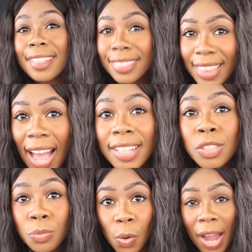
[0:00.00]

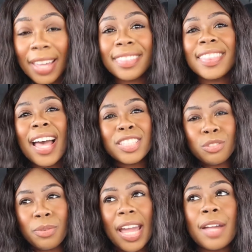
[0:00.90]
That's right.
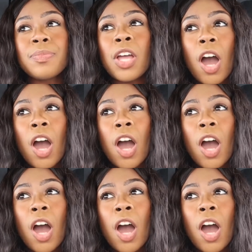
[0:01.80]
That's right.